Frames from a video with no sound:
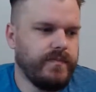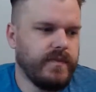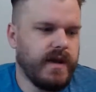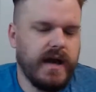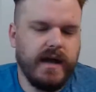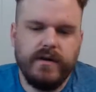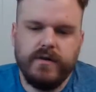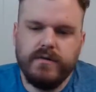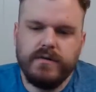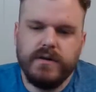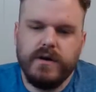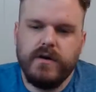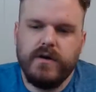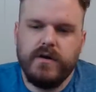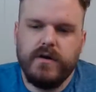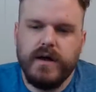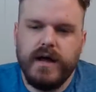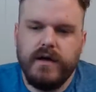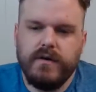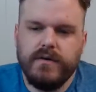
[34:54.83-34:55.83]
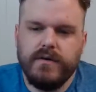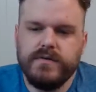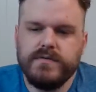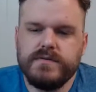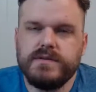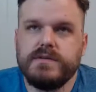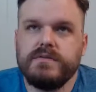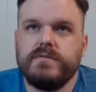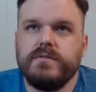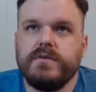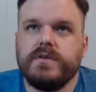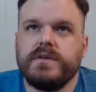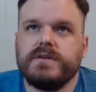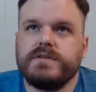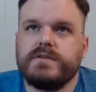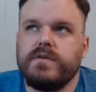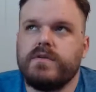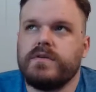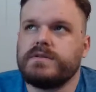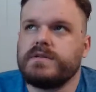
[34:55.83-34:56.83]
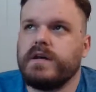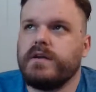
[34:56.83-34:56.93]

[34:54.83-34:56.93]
I don't know how Houston really scores.